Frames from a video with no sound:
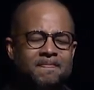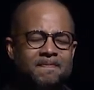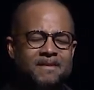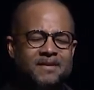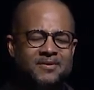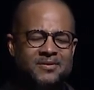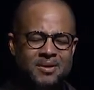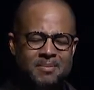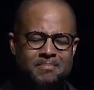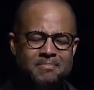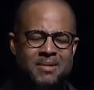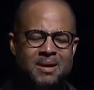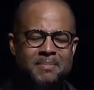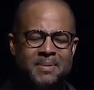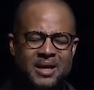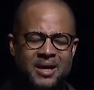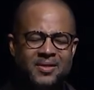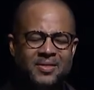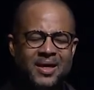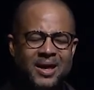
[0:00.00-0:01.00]
to
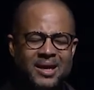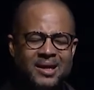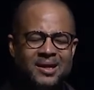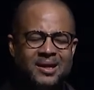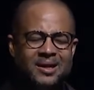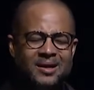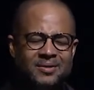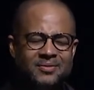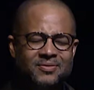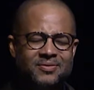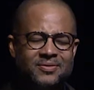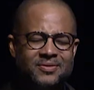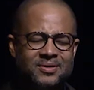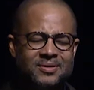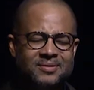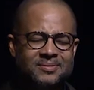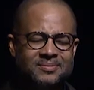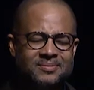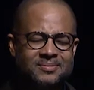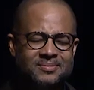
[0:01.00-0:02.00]
mimic that love.
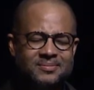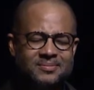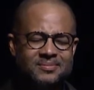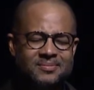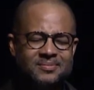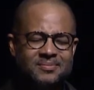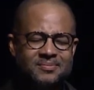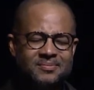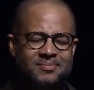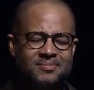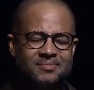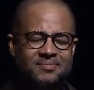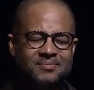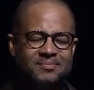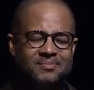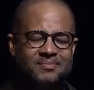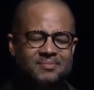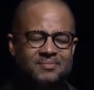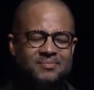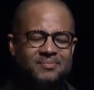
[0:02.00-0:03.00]

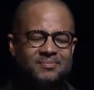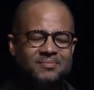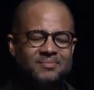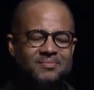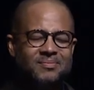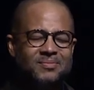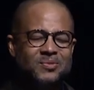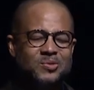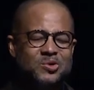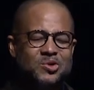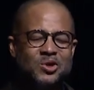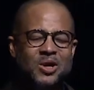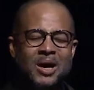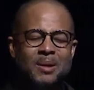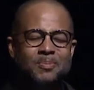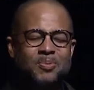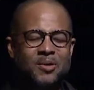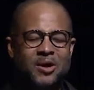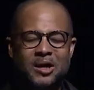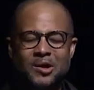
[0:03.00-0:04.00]
And so I
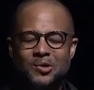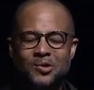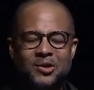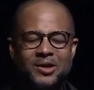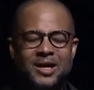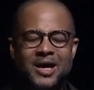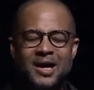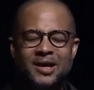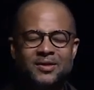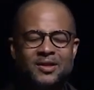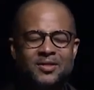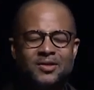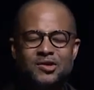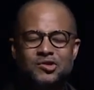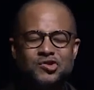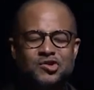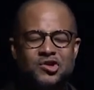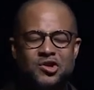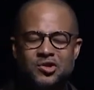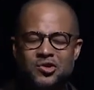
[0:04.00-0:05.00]
pray, Lord God, that
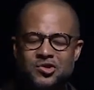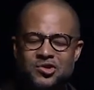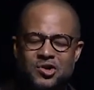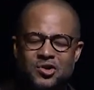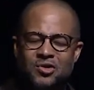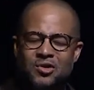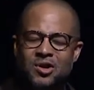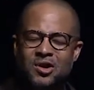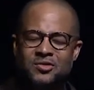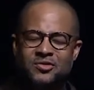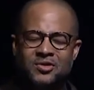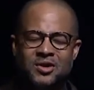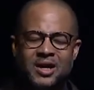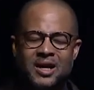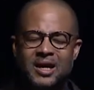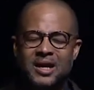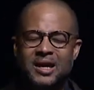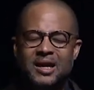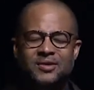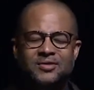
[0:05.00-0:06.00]
this church
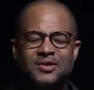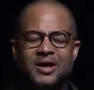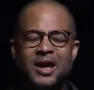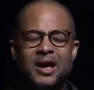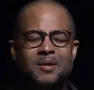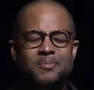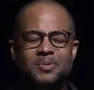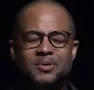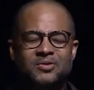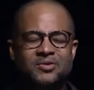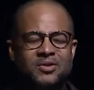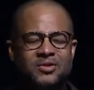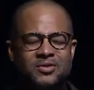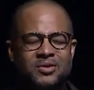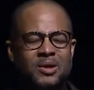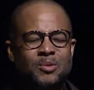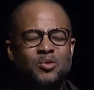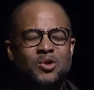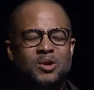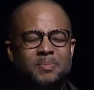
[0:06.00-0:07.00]
across its campuses,
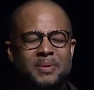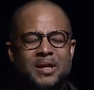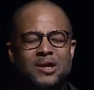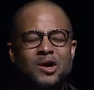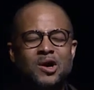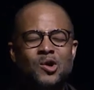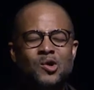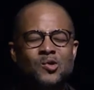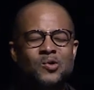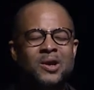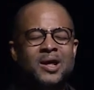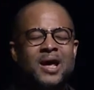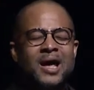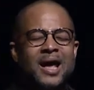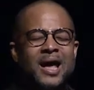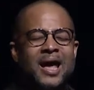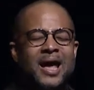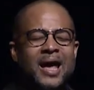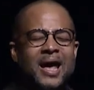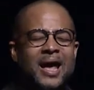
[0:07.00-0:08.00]
it would be known
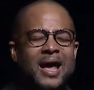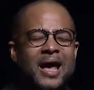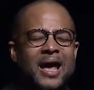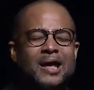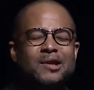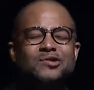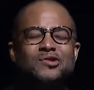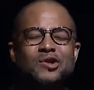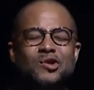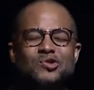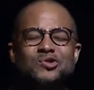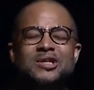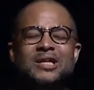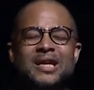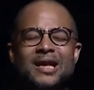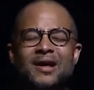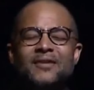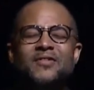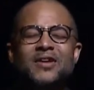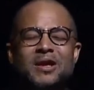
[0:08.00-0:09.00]
as those
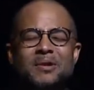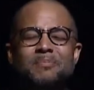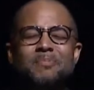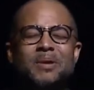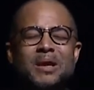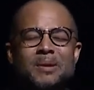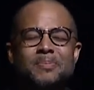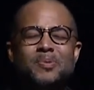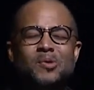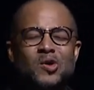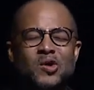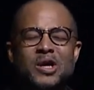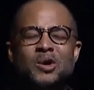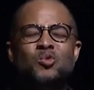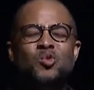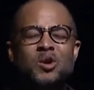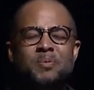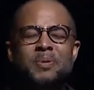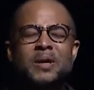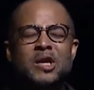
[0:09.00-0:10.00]
loving people. It
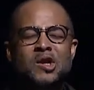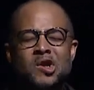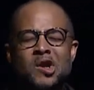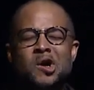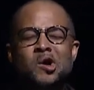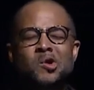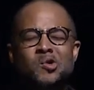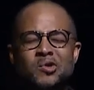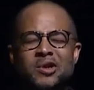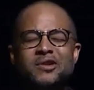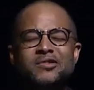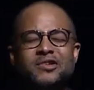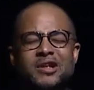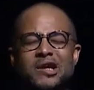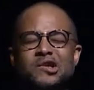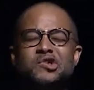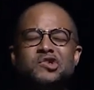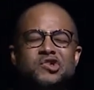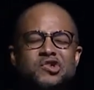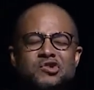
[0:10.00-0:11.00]
would be known as
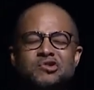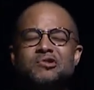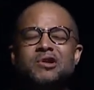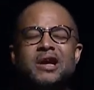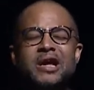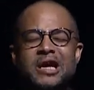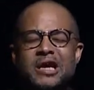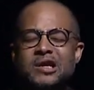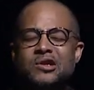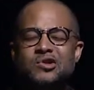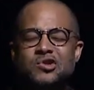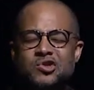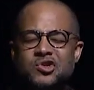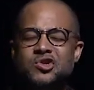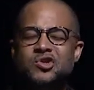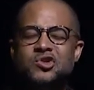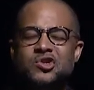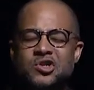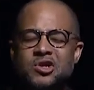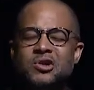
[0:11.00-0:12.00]
that strange
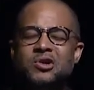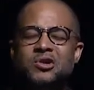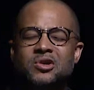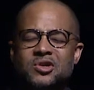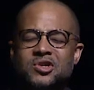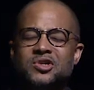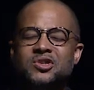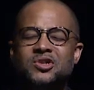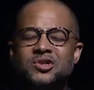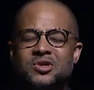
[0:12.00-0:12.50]
church.